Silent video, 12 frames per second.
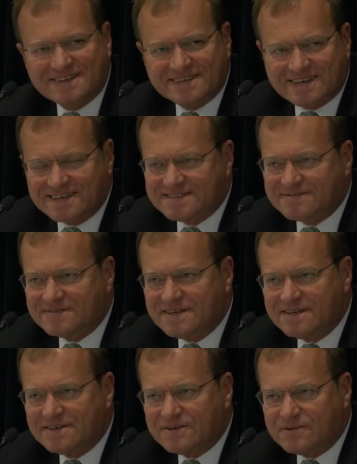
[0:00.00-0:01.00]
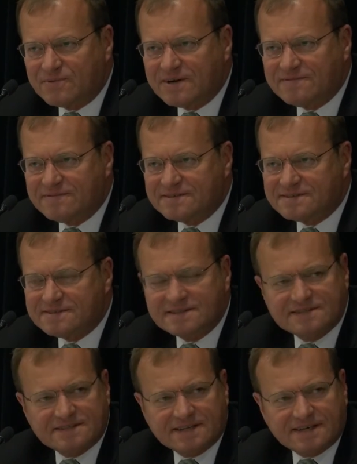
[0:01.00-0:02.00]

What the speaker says: You guys, the ref there's a